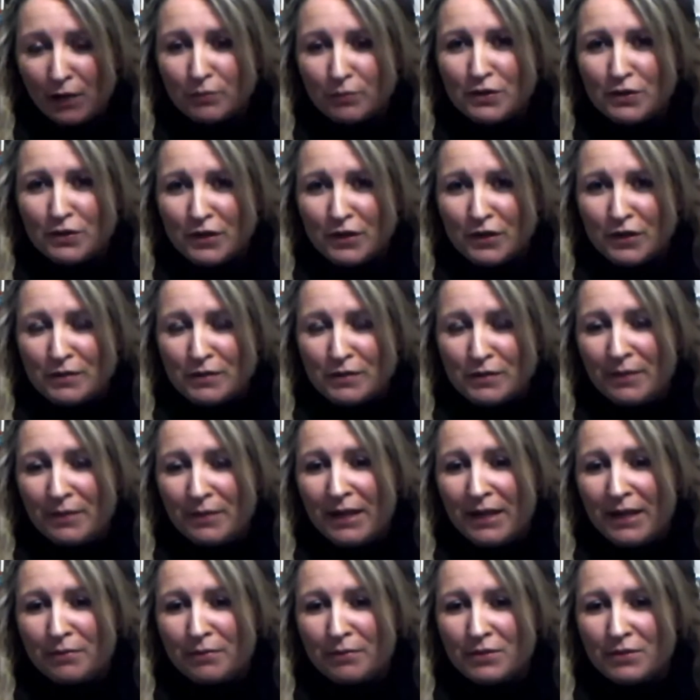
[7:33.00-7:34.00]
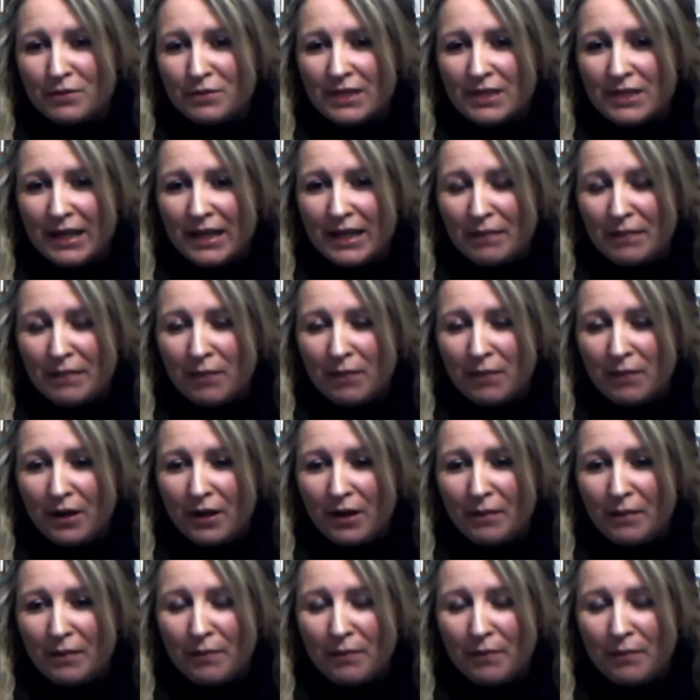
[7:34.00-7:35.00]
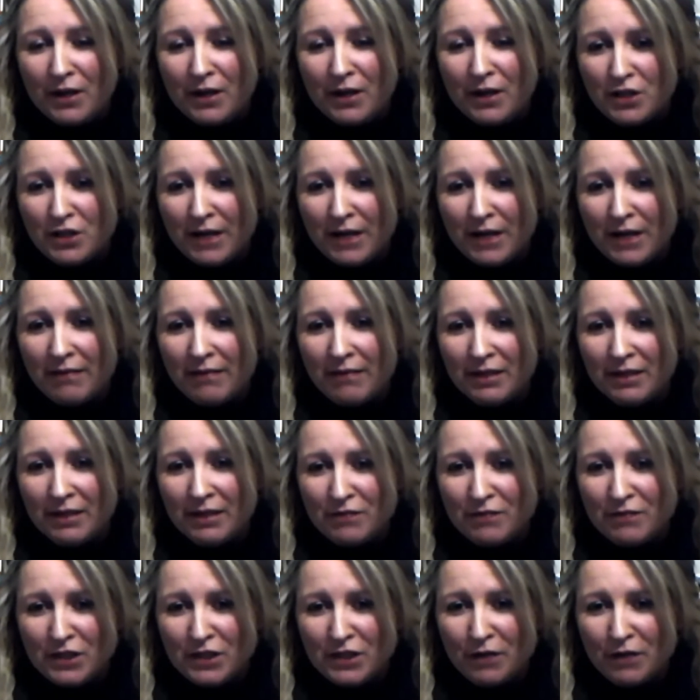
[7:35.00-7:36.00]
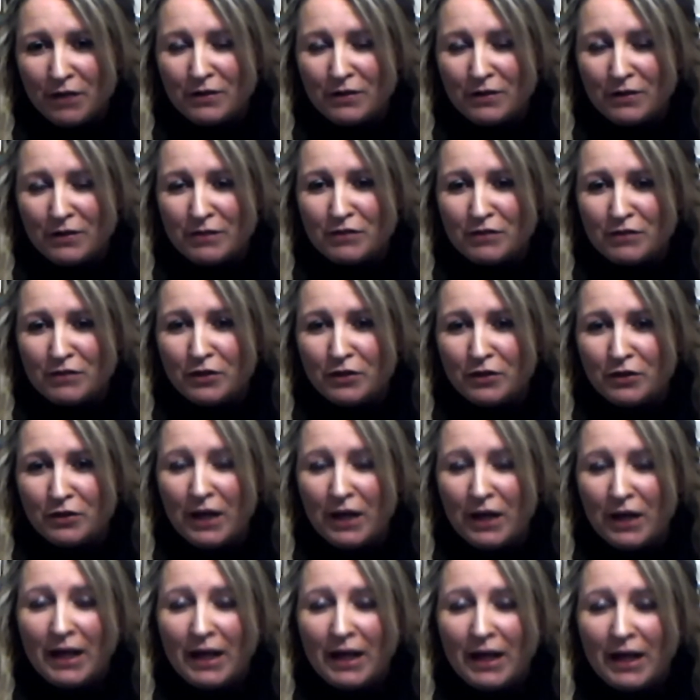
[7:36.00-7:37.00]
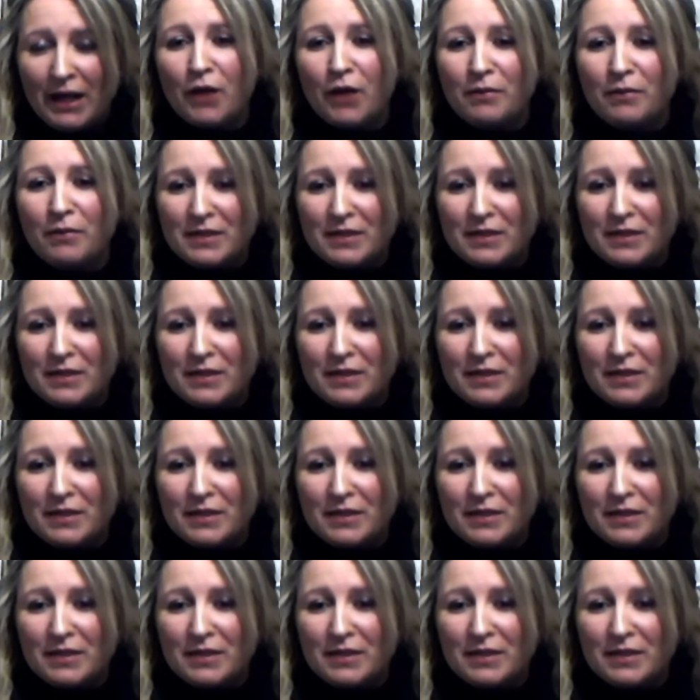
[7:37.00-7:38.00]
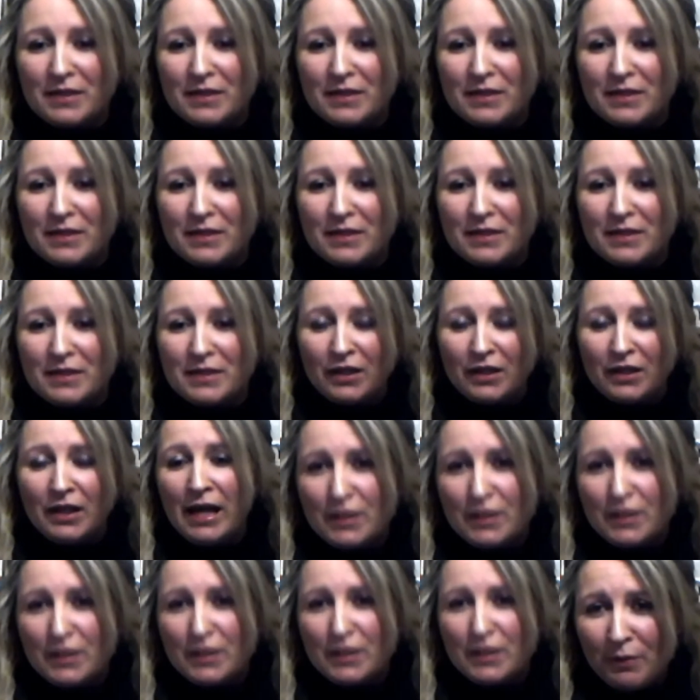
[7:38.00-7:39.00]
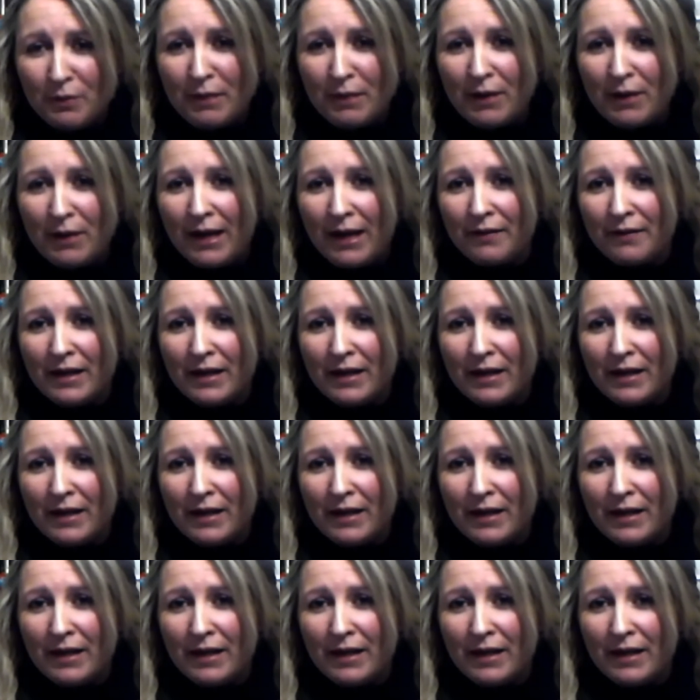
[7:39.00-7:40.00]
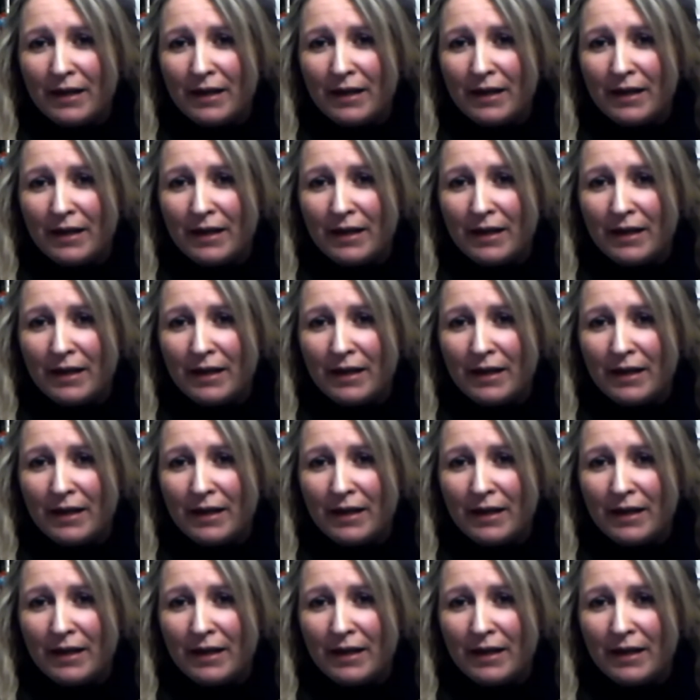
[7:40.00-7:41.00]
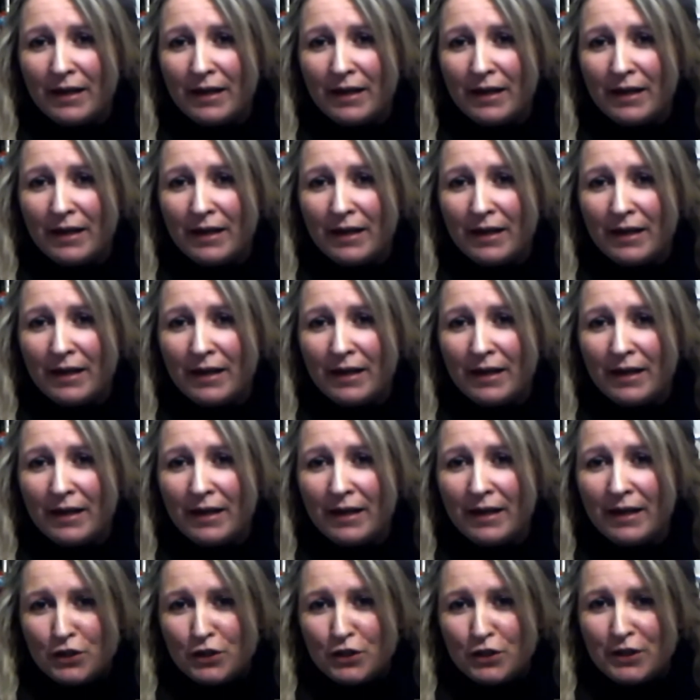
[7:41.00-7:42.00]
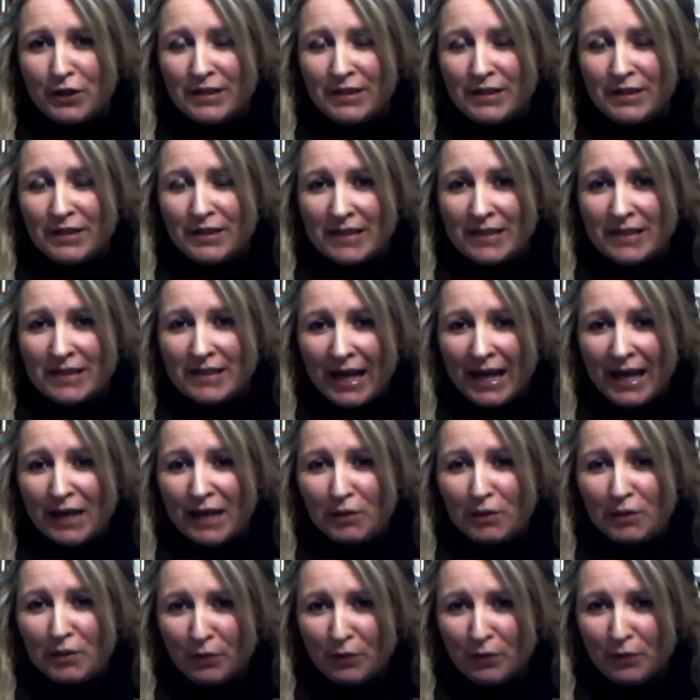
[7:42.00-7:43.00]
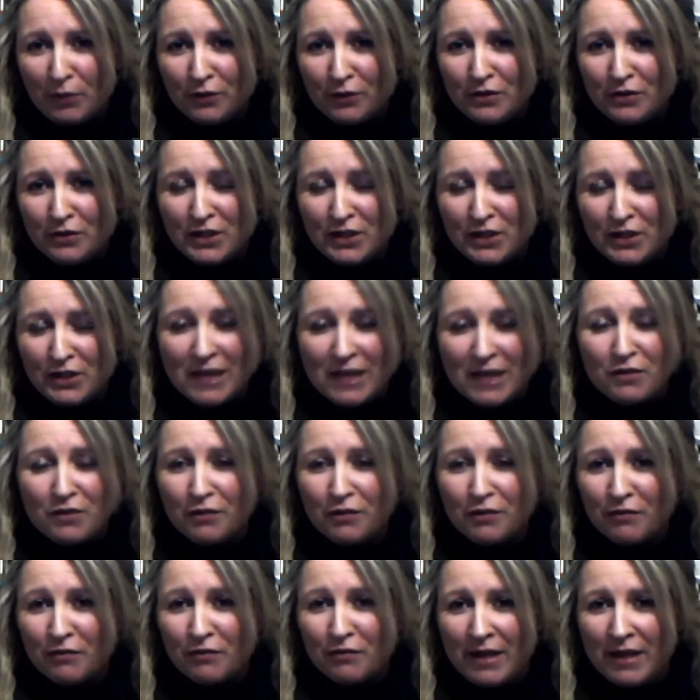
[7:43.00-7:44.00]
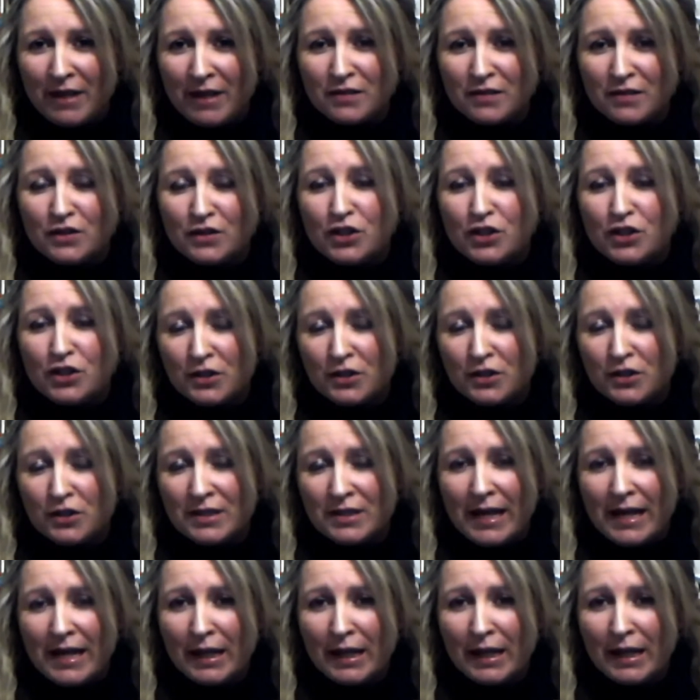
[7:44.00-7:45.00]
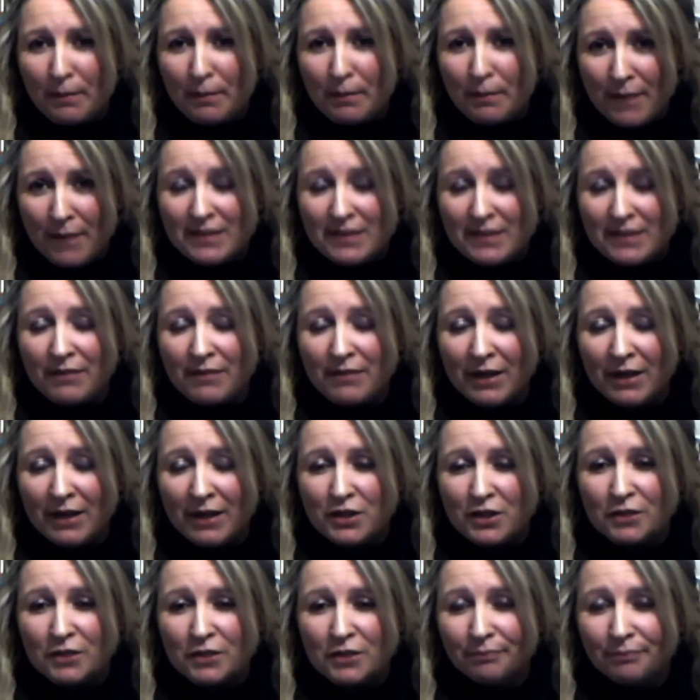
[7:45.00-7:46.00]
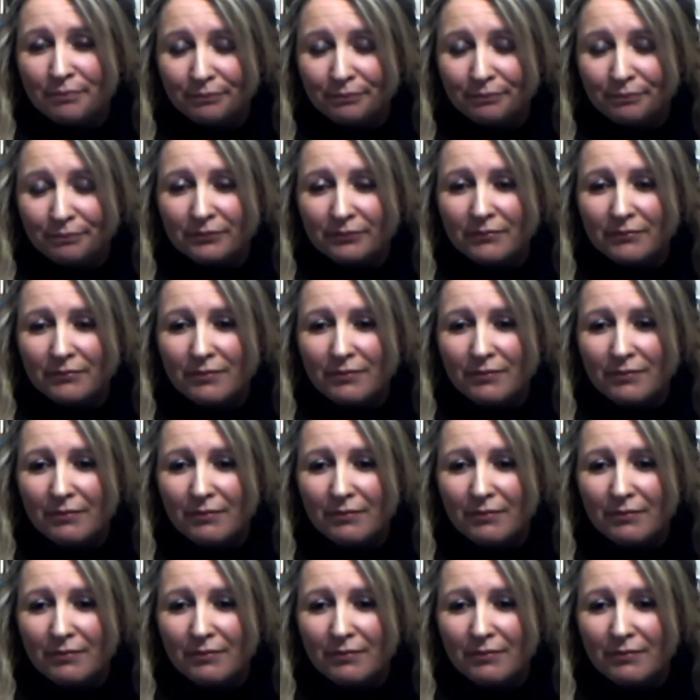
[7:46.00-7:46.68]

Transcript: and helped certain people today by sharing the video that I've done, and I hope that I can inspire people out there to just believe you can do this and take the plunge, get off the fence and just take massive action.